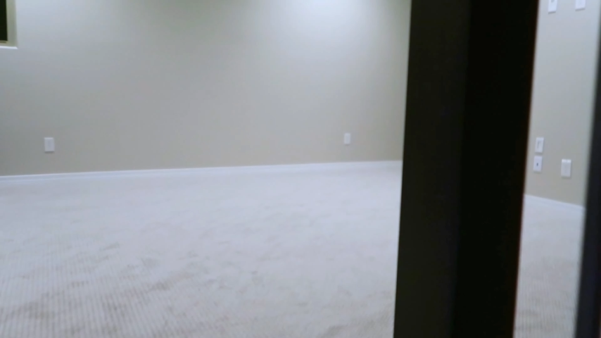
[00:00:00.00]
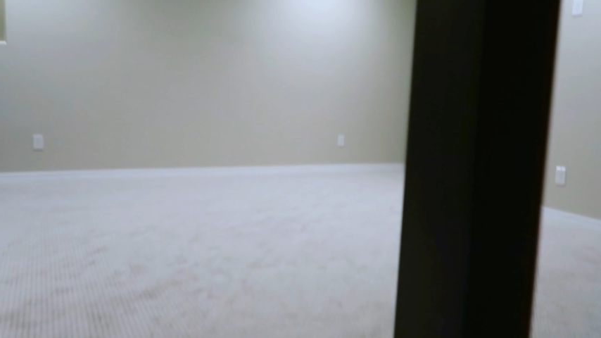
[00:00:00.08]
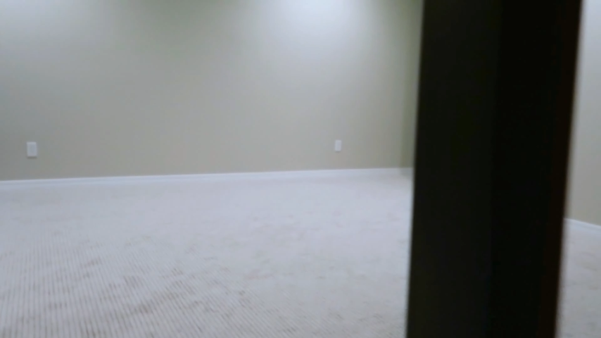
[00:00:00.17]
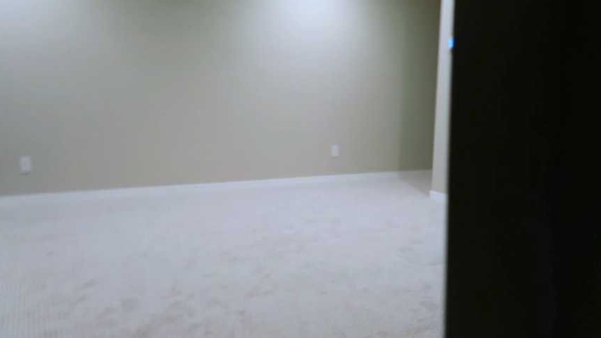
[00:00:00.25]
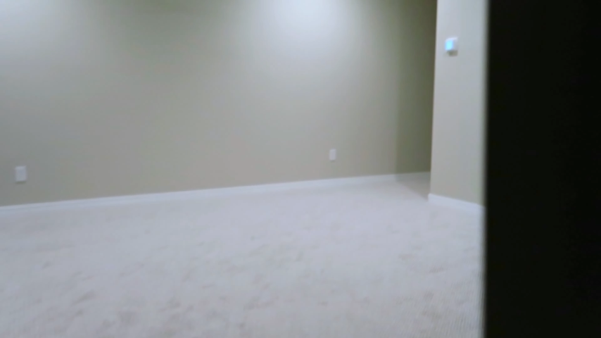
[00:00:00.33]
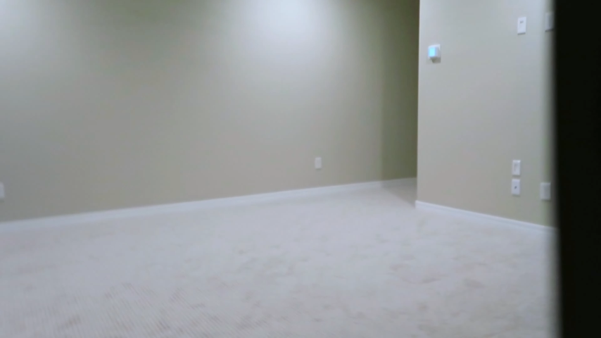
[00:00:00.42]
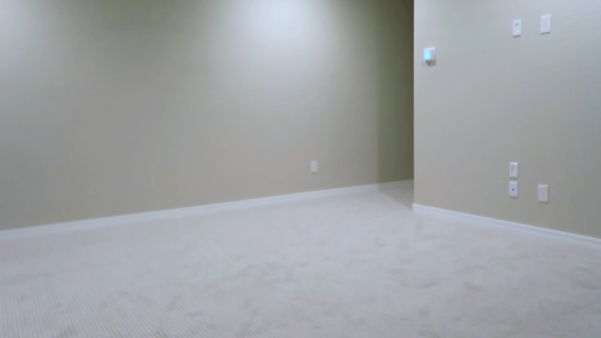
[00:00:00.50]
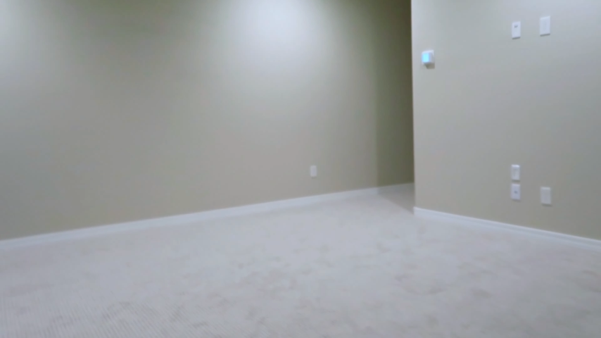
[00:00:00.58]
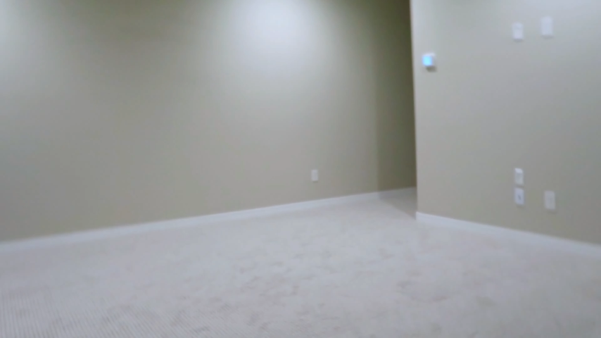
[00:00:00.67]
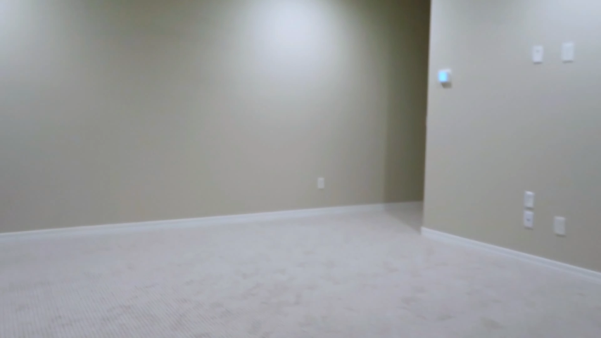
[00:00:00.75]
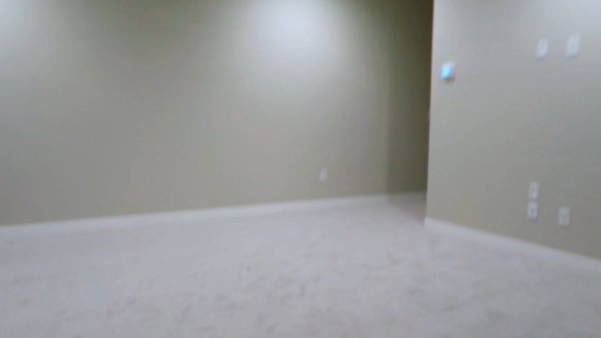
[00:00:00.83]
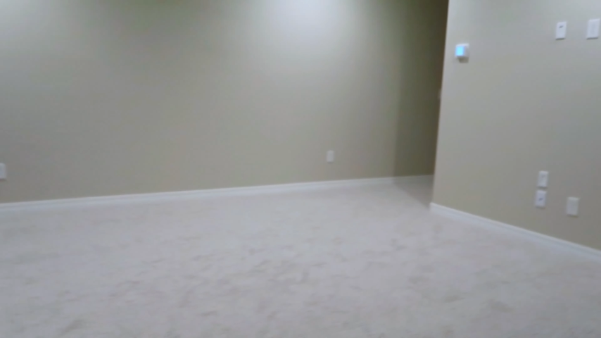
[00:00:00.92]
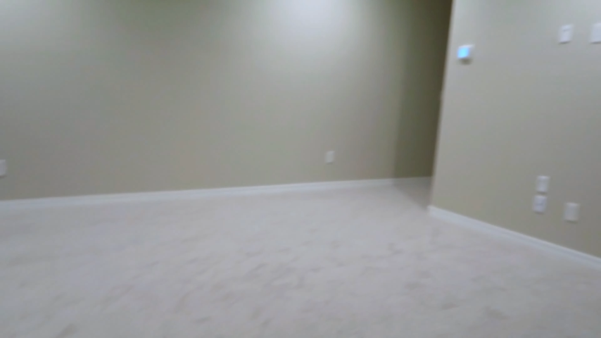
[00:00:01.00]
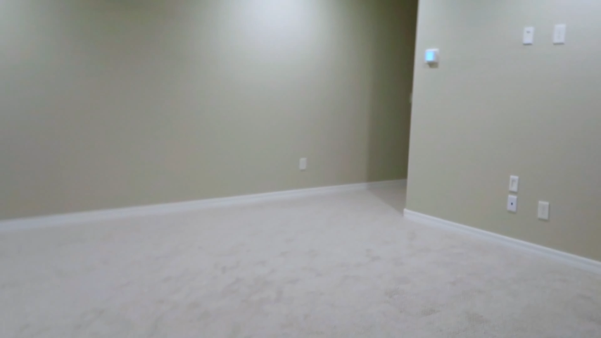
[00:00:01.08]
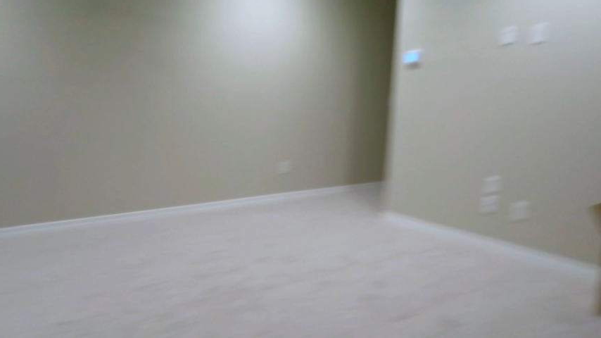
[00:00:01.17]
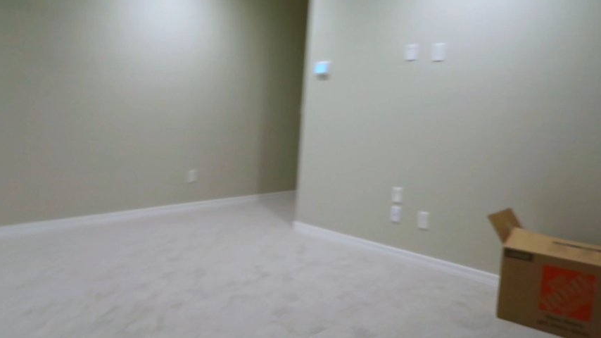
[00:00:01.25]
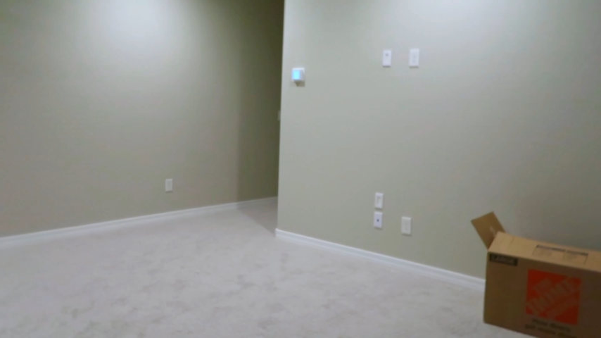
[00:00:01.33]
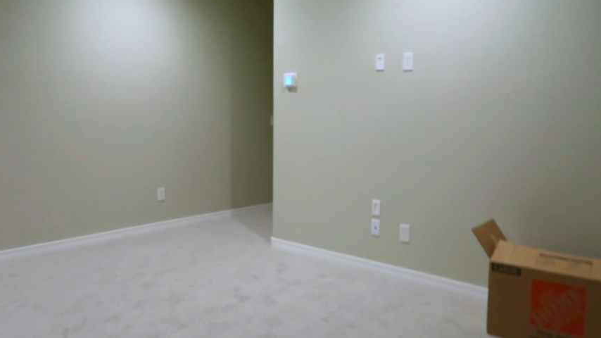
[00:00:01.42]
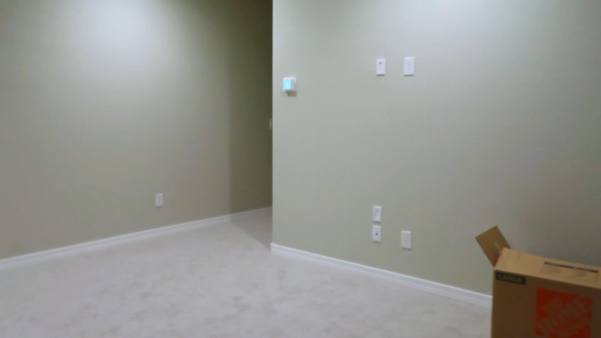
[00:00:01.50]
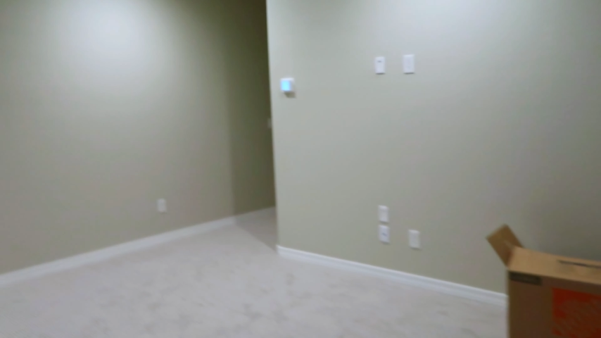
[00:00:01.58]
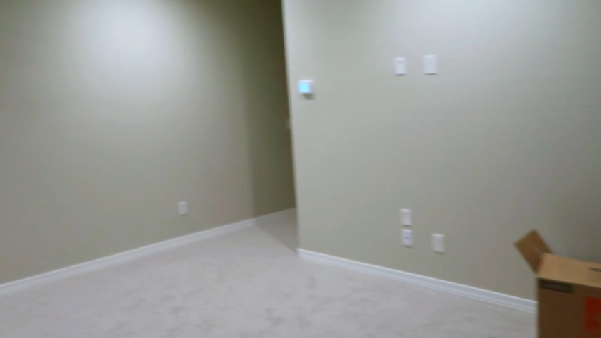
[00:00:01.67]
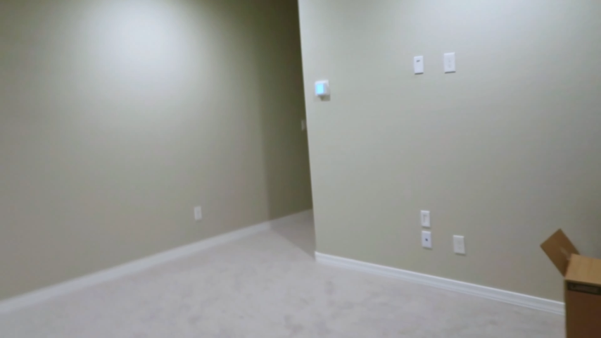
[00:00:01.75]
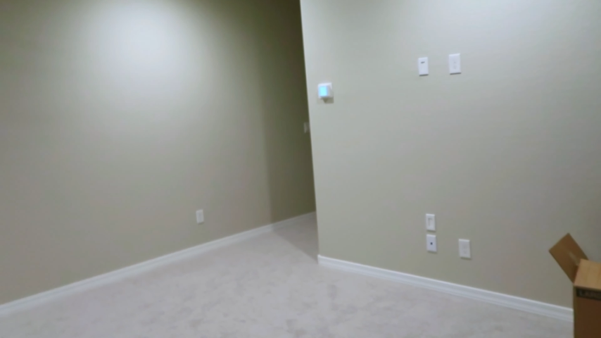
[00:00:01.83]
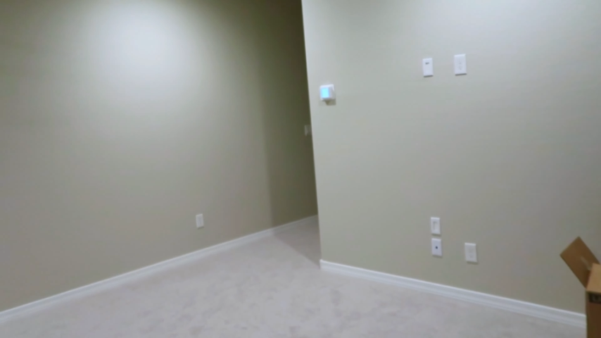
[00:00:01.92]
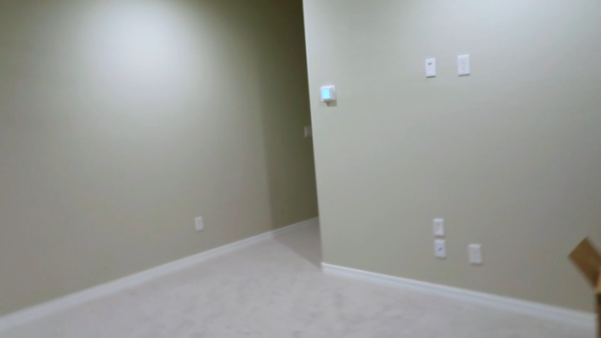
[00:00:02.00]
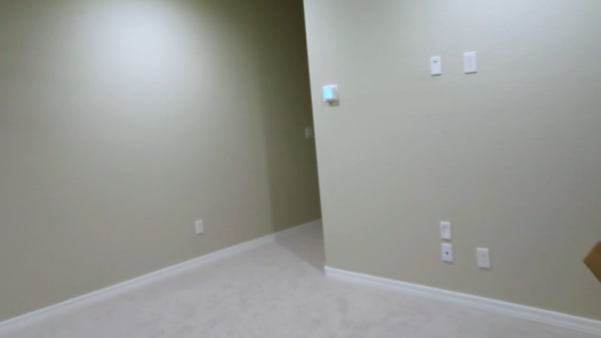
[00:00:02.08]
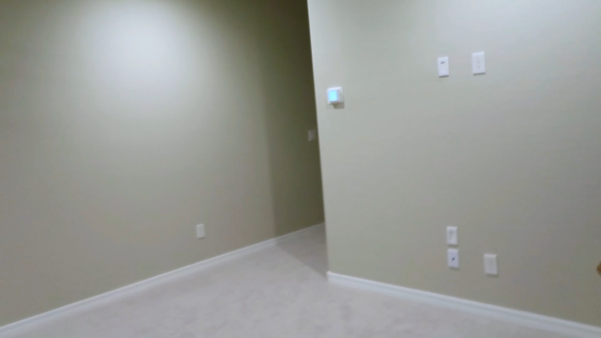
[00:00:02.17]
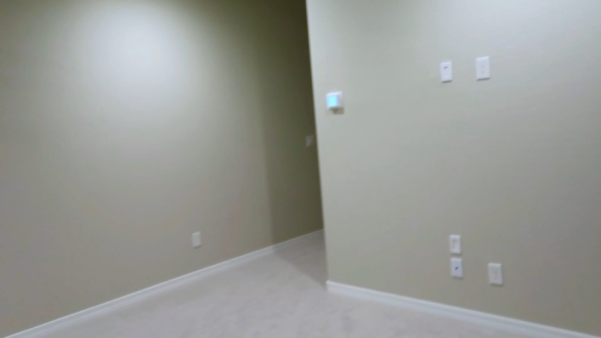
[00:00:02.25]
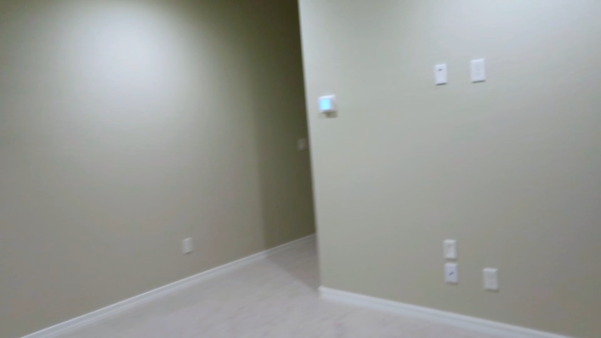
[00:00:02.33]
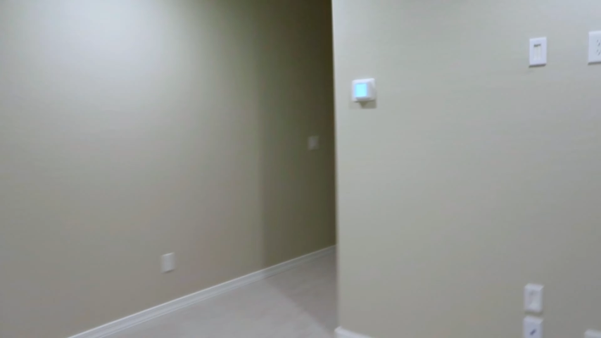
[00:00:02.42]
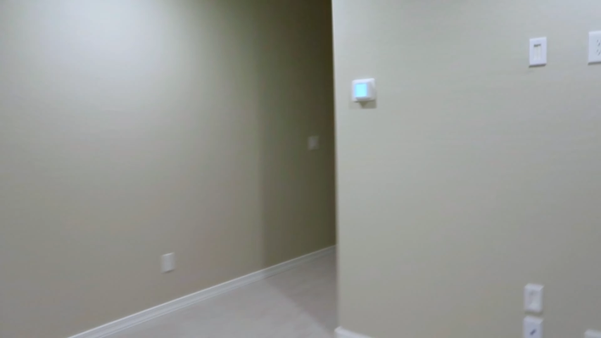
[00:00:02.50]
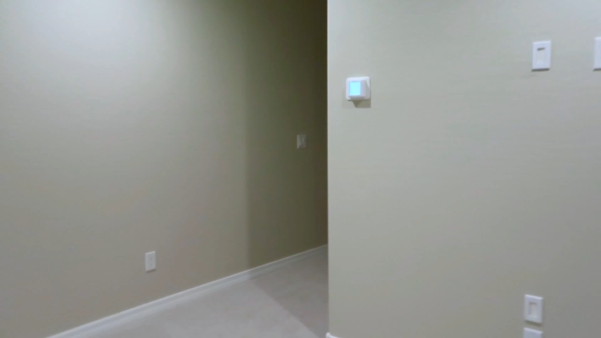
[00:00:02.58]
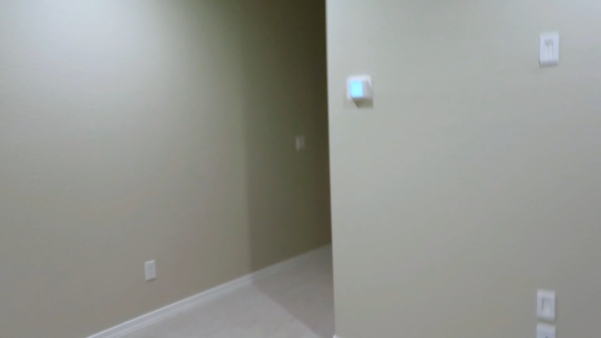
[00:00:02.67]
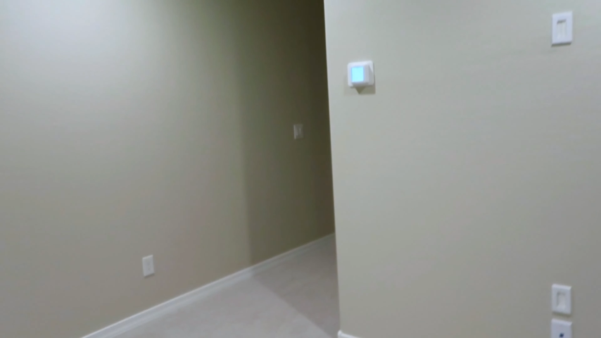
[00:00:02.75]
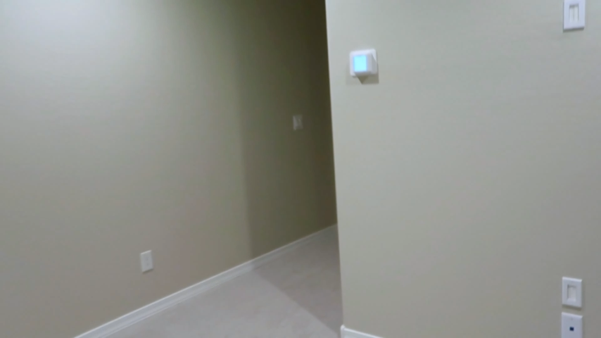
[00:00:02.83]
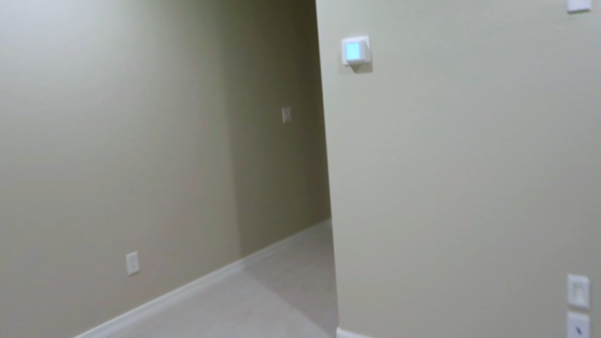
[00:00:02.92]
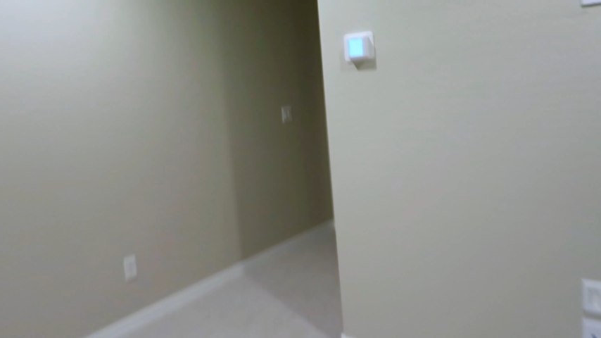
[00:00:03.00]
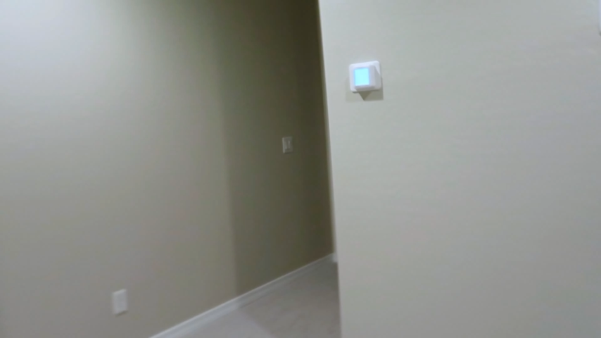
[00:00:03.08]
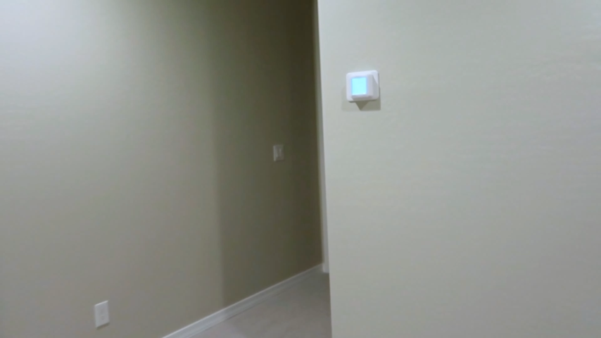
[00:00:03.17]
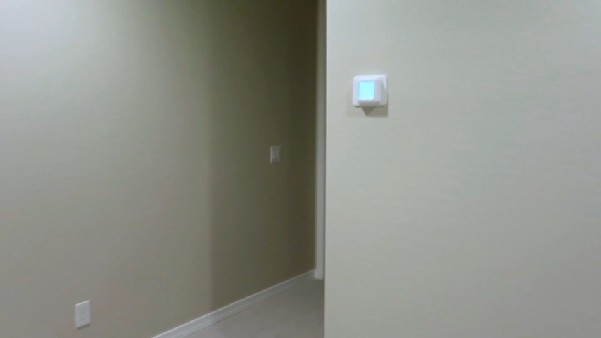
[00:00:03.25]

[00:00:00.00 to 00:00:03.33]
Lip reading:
(no speaker visible)